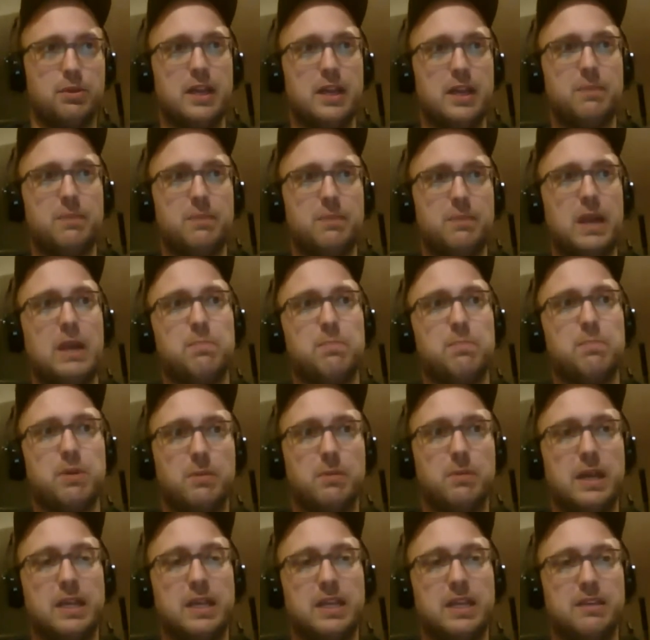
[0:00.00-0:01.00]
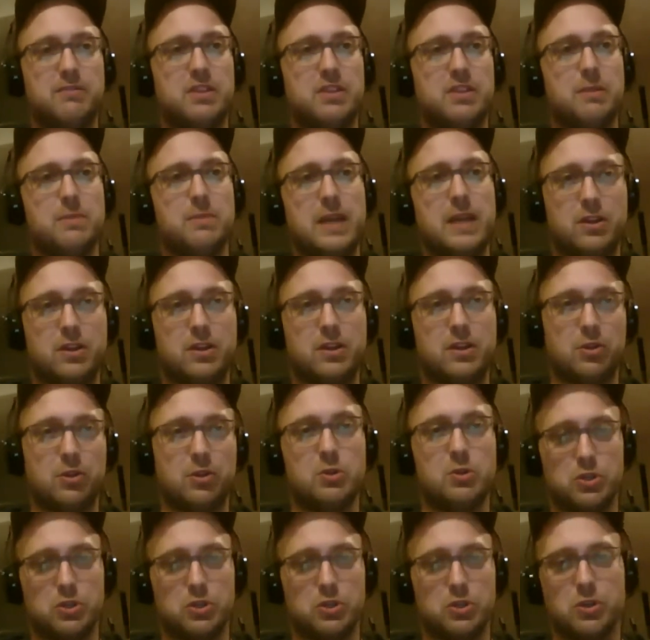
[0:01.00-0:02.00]
playing paintball might give them that
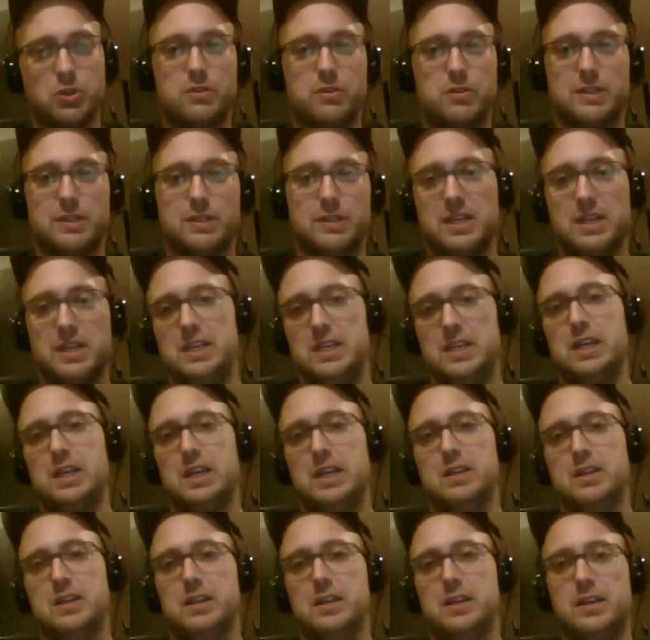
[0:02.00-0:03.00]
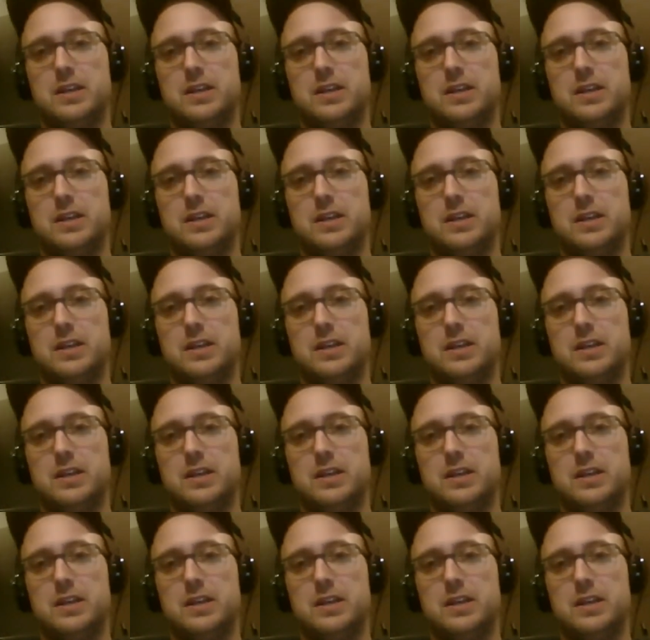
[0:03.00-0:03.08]
closure that they need.